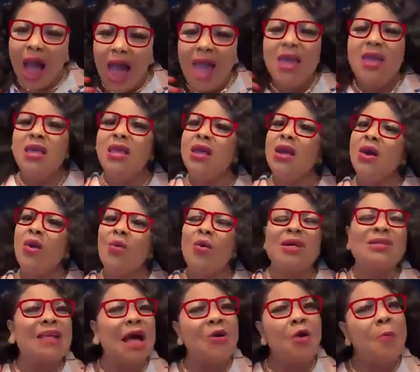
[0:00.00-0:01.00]
Hey,
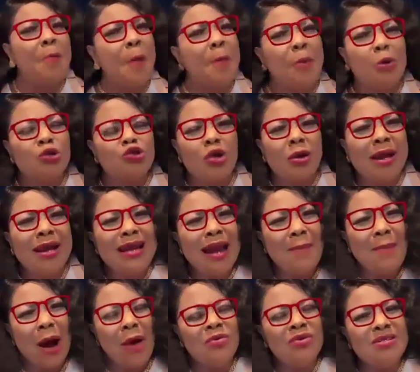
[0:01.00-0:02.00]
what are you people
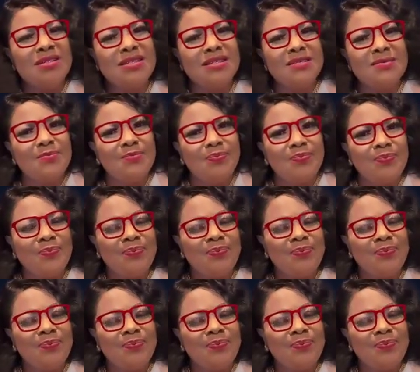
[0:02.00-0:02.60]
talking about?